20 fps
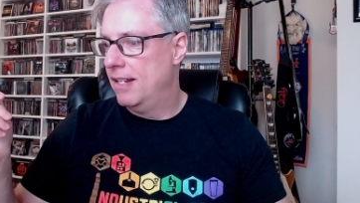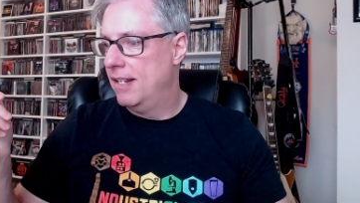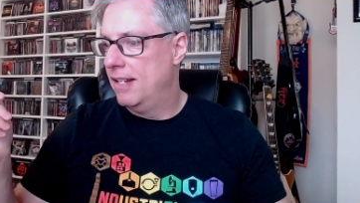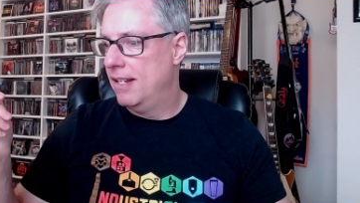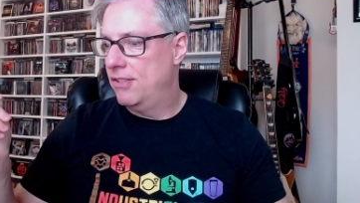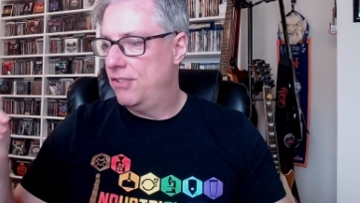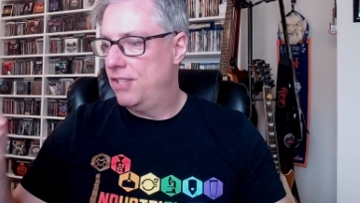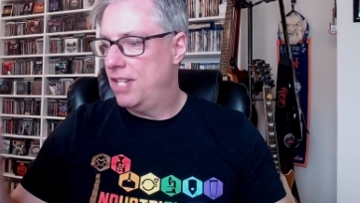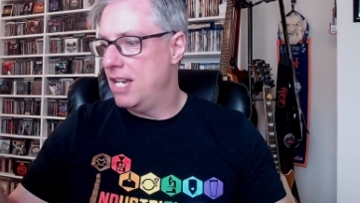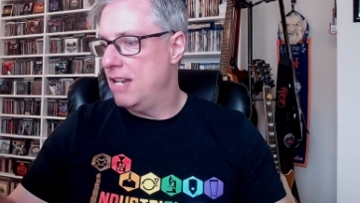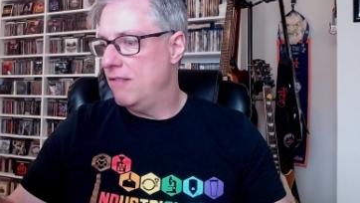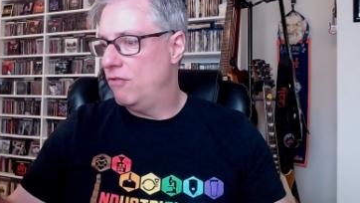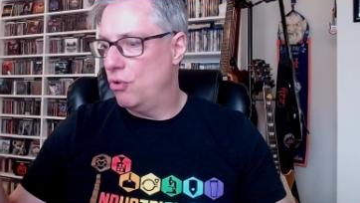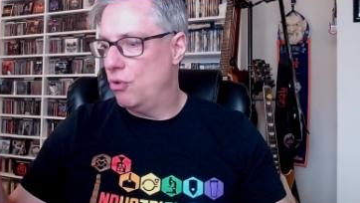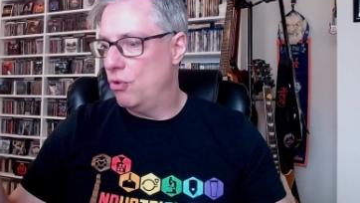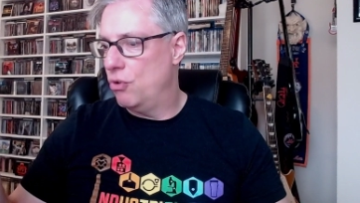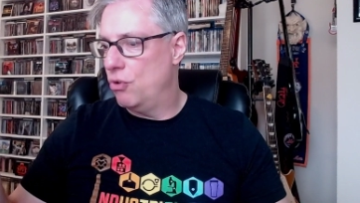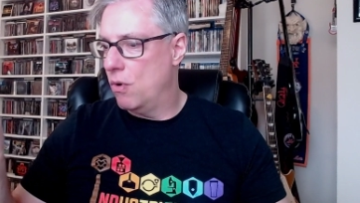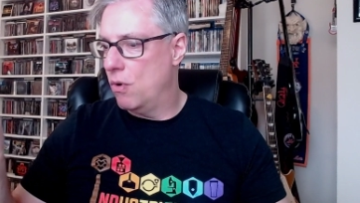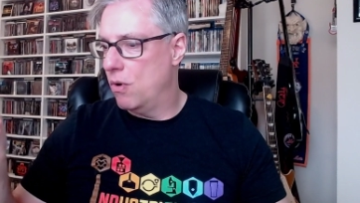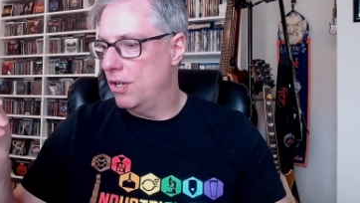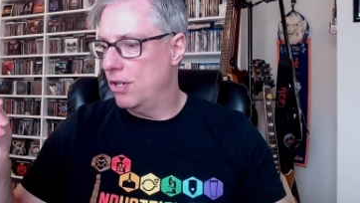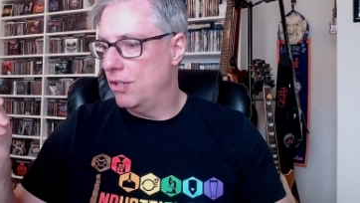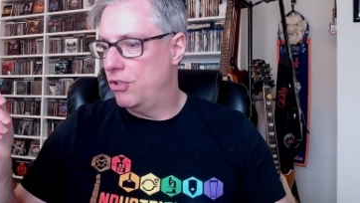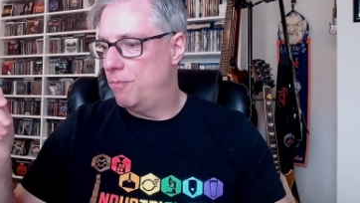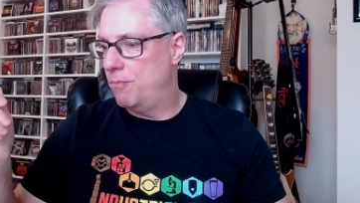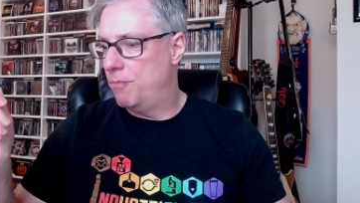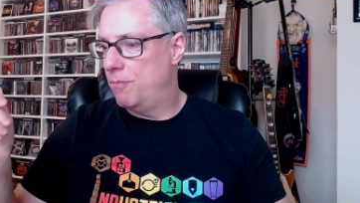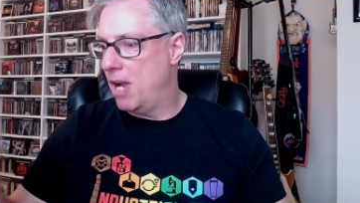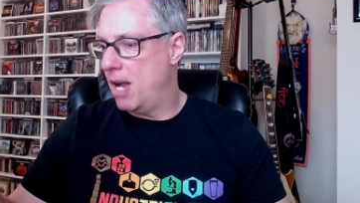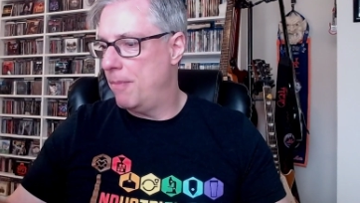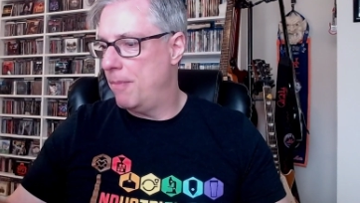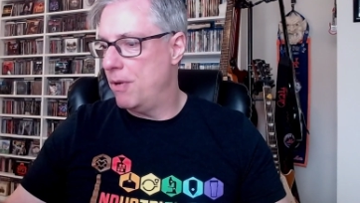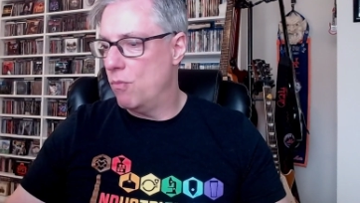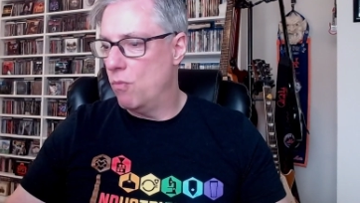Steve George, Bobby